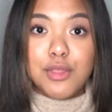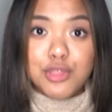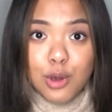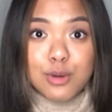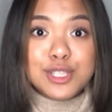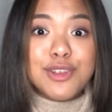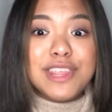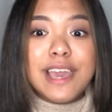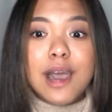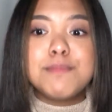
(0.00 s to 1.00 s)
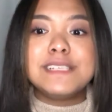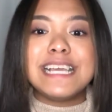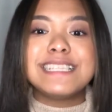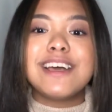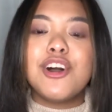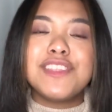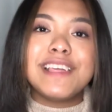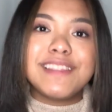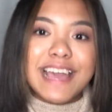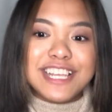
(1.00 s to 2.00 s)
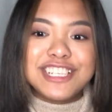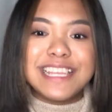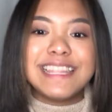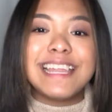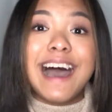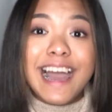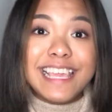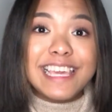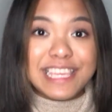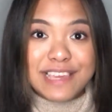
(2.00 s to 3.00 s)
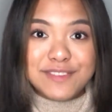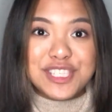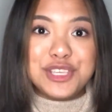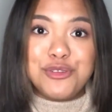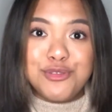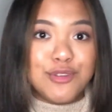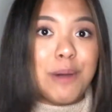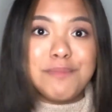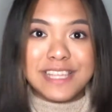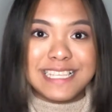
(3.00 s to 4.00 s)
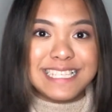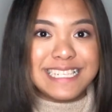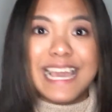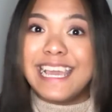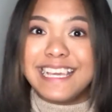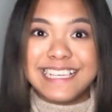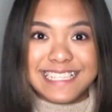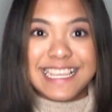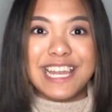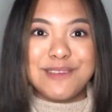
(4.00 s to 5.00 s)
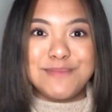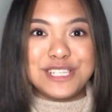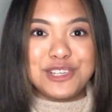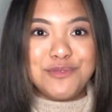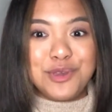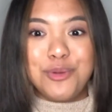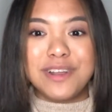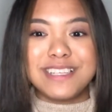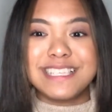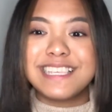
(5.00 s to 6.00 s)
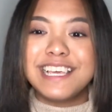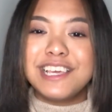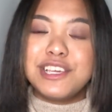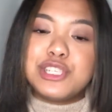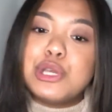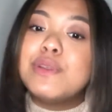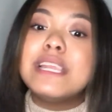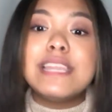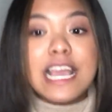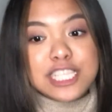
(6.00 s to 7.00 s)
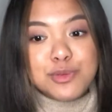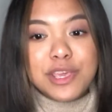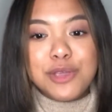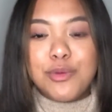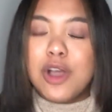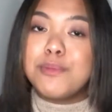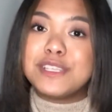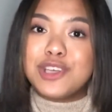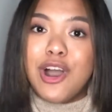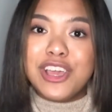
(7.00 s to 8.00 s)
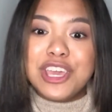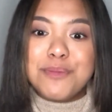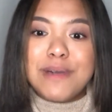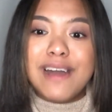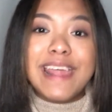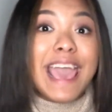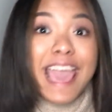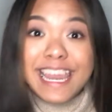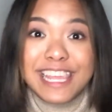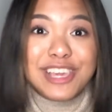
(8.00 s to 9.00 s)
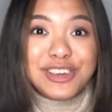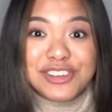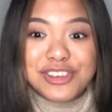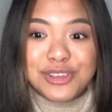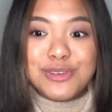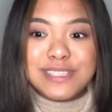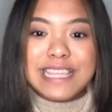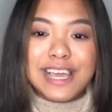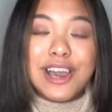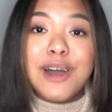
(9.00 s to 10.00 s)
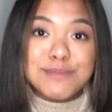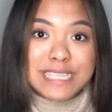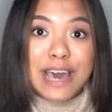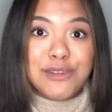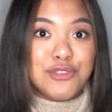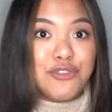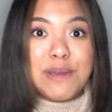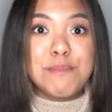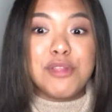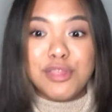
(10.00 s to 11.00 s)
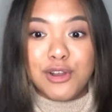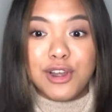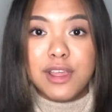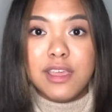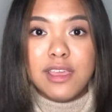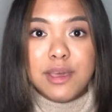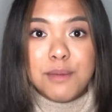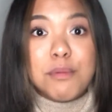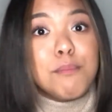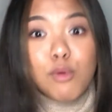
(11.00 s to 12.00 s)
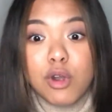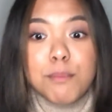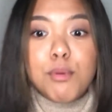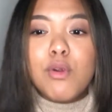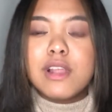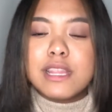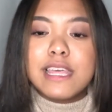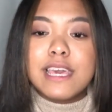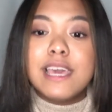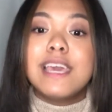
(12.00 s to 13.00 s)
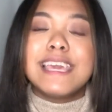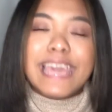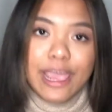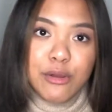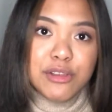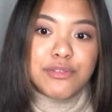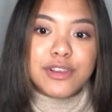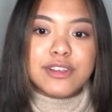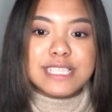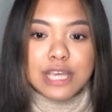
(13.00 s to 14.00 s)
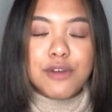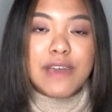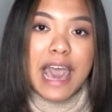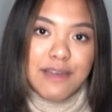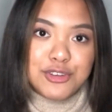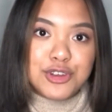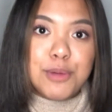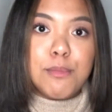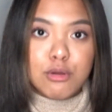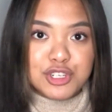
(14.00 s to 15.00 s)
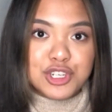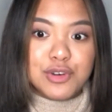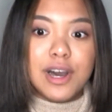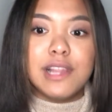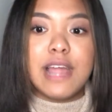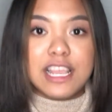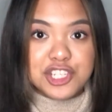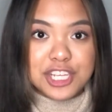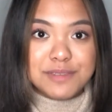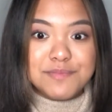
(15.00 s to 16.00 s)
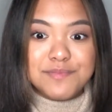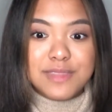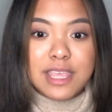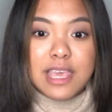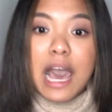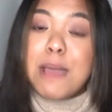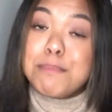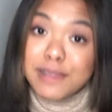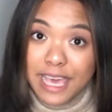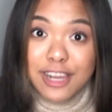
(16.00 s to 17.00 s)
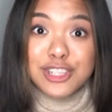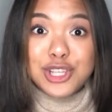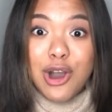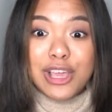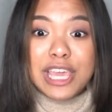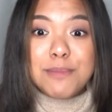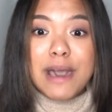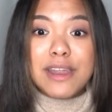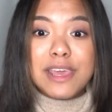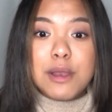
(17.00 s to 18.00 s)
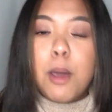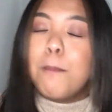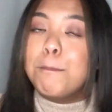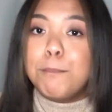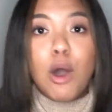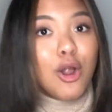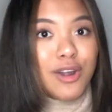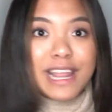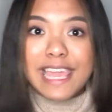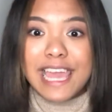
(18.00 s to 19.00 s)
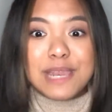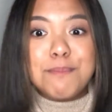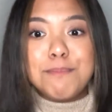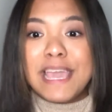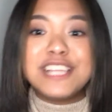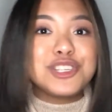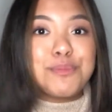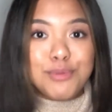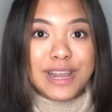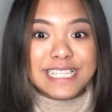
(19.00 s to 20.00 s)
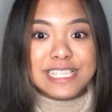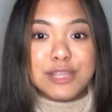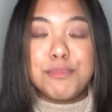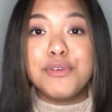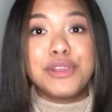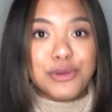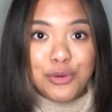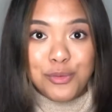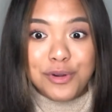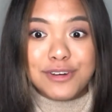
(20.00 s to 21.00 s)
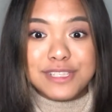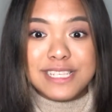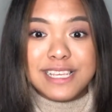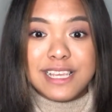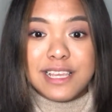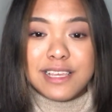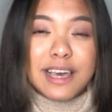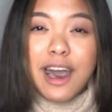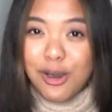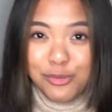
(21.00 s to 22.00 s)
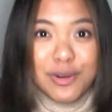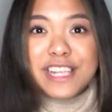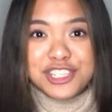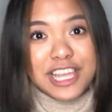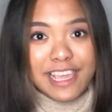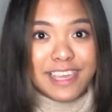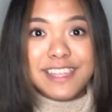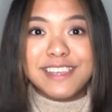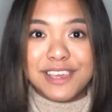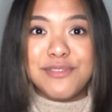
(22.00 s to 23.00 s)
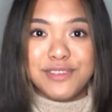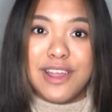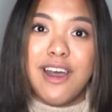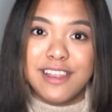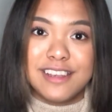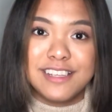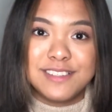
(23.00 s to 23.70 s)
Those are the updates on the election that I can give to you from this day, Inside Ambition viewers. Tune in next week where I'll be talking about any good news that comes out of November 3rd, but more importantly, caring for yourself after an emotional election. I plan on talking about it, barring any major breaks in the political world. I'll rain check it, if not.